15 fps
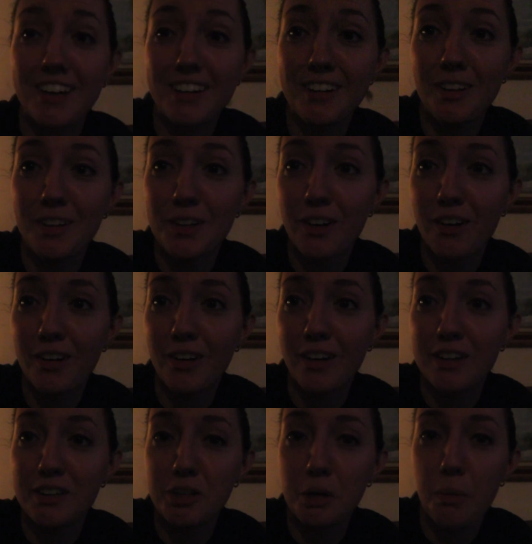gotten a lot darker.
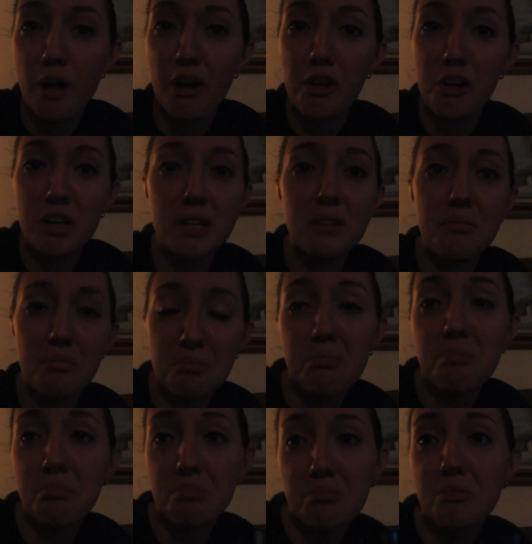I took about a good
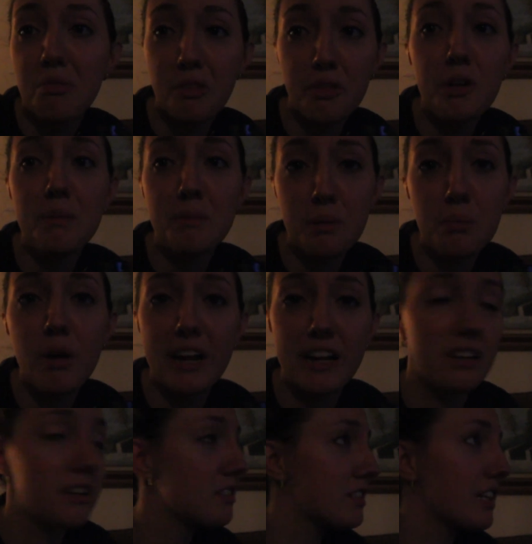30-minute
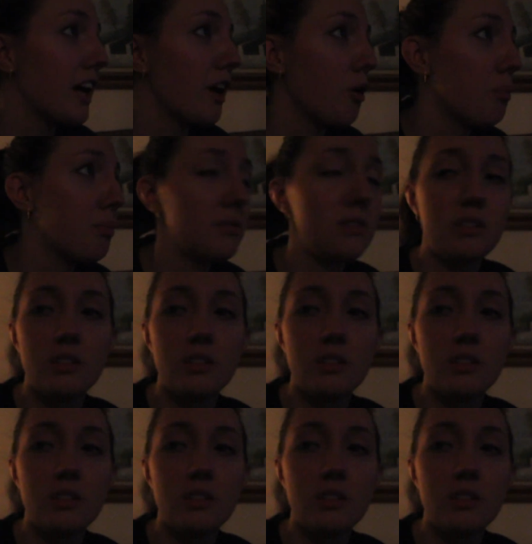break to help